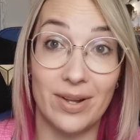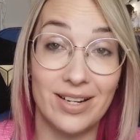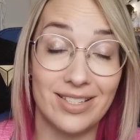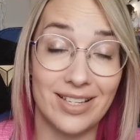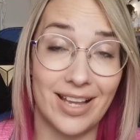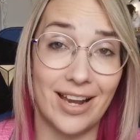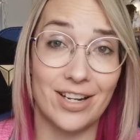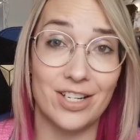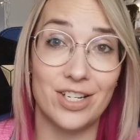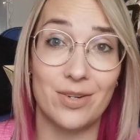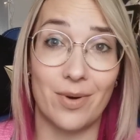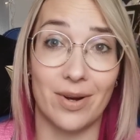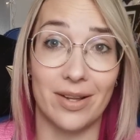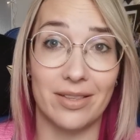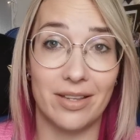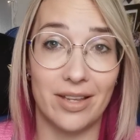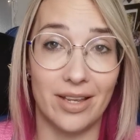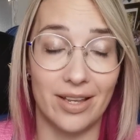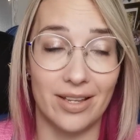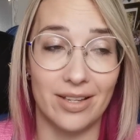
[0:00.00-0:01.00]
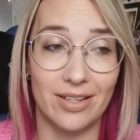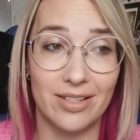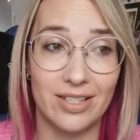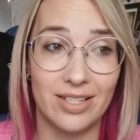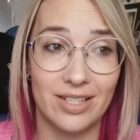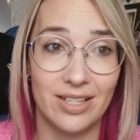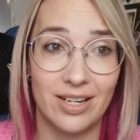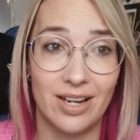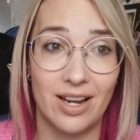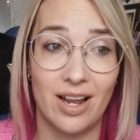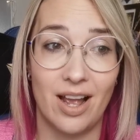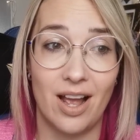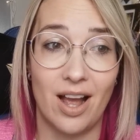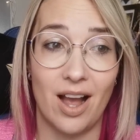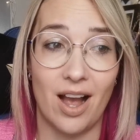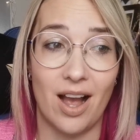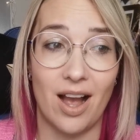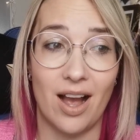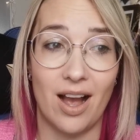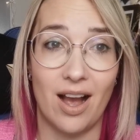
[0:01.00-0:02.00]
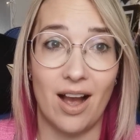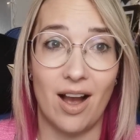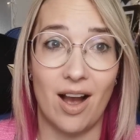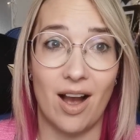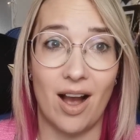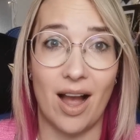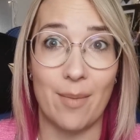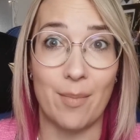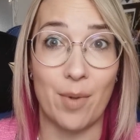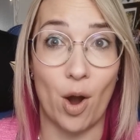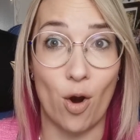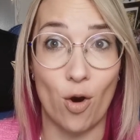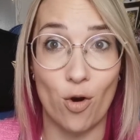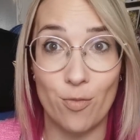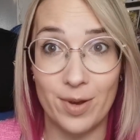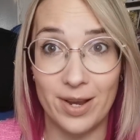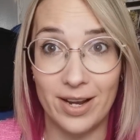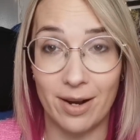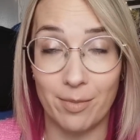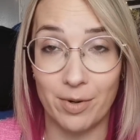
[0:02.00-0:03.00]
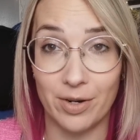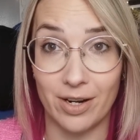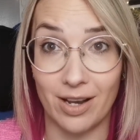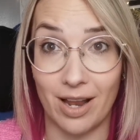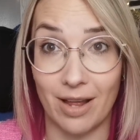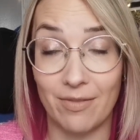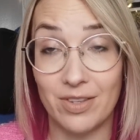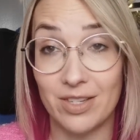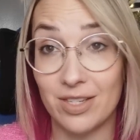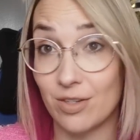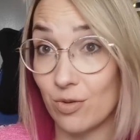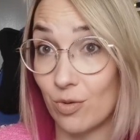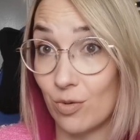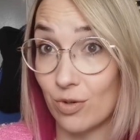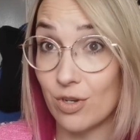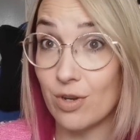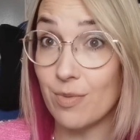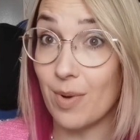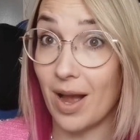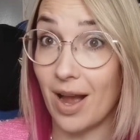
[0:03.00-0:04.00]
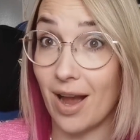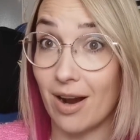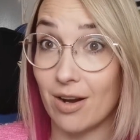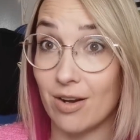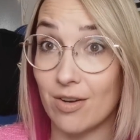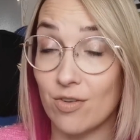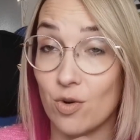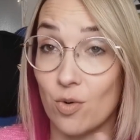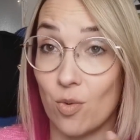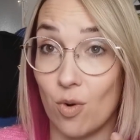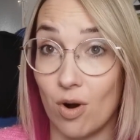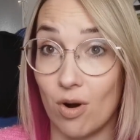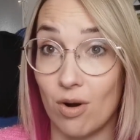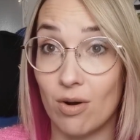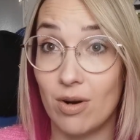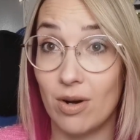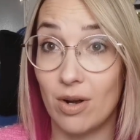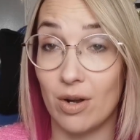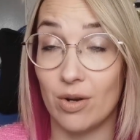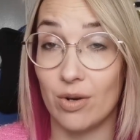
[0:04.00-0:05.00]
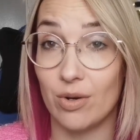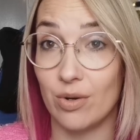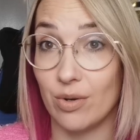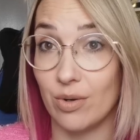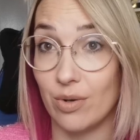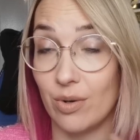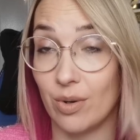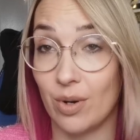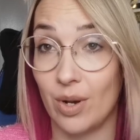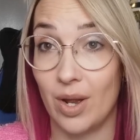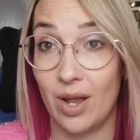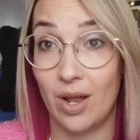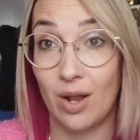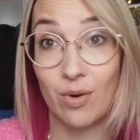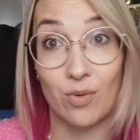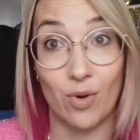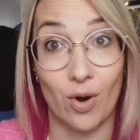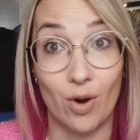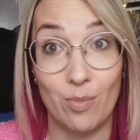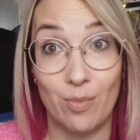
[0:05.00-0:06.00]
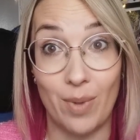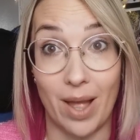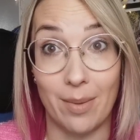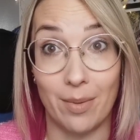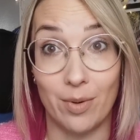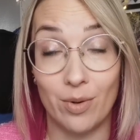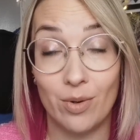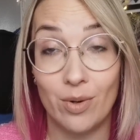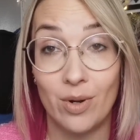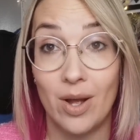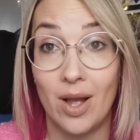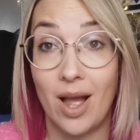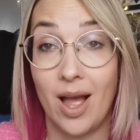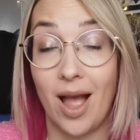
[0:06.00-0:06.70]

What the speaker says: one is actually one that I'm hoping I'm going to love. This is also by R.F. Kuang, who wrote Babel.